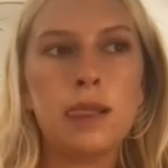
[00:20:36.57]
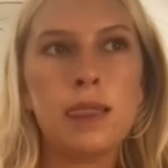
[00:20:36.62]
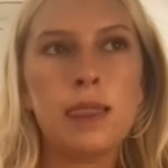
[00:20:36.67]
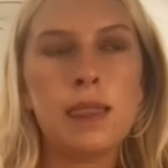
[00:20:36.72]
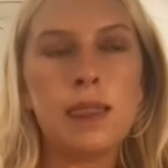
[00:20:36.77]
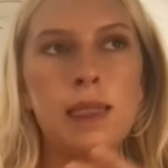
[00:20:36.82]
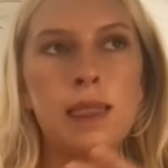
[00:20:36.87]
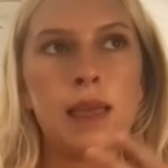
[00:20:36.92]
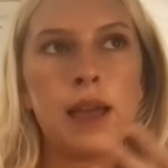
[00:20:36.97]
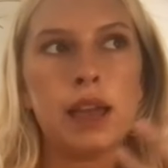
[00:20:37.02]

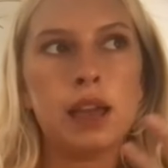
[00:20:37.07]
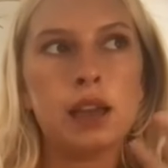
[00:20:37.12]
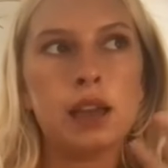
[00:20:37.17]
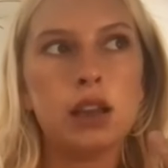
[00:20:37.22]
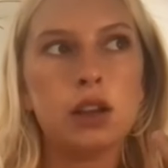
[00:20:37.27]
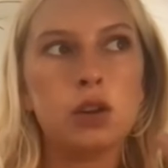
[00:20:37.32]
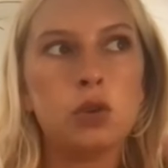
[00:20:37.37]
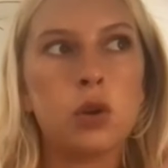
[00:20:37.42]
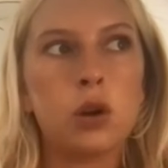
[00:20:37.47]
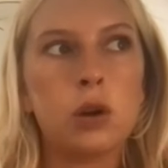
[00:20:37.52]
like
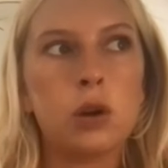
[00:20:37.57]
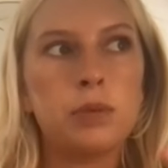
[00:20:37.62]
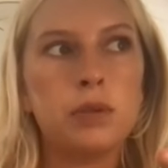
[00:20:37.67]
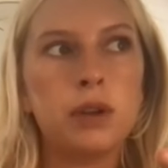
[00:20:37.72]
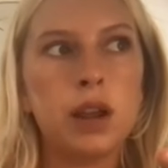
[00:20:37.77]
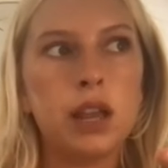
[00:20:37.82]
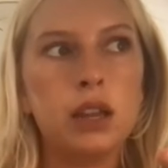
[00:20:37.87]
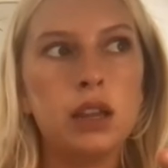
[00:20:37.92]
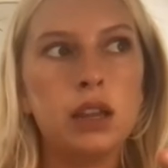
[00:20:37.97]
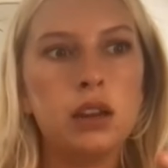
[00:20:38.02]

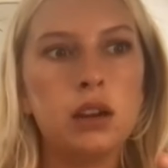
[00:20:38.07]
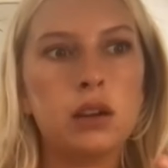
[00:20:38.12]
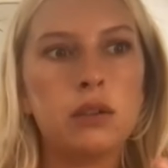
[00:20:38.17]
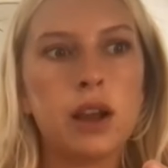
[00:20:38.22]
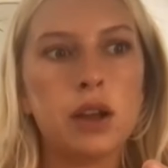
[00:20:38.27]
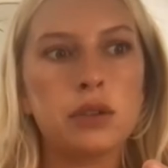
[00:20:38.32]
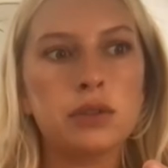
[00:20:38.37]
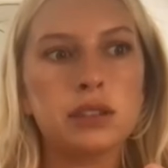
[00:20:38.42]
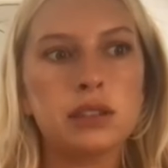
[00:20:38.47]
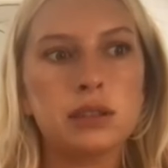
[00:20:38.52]
incorporated
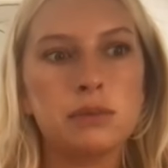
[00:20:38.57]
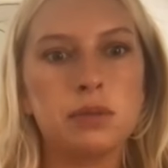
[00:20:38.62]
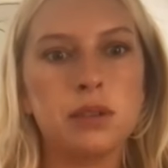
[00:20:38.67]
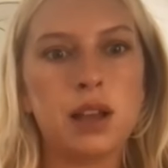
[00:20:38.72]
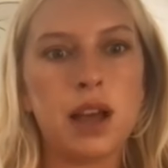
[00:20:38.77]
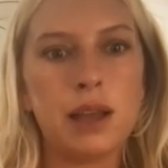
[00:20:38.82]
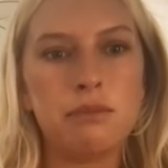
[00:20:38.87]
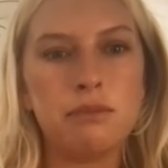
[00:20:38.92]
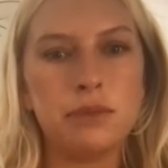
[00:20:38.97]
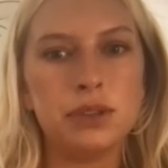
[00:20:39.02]
around
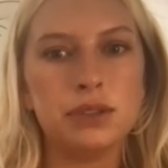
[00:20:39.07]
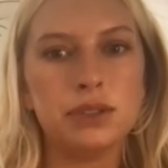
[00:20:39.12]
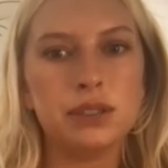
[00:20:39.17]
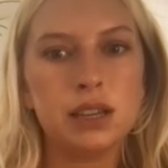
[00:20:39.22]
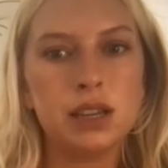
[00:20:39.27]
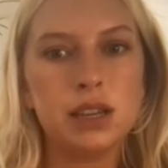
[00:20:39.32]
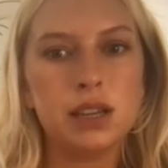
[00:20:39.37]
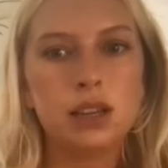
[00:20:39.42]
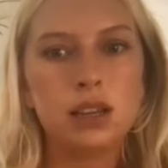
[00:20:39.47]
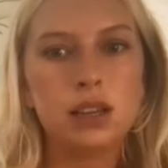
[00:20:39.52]
Sublime
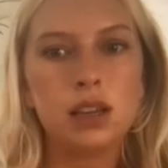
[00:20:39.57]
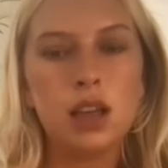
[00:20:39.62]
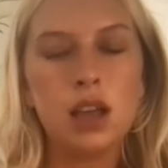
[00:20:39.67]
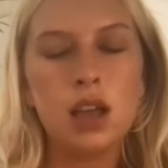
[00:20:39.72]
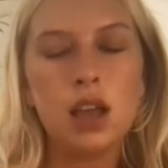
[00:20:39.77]
music.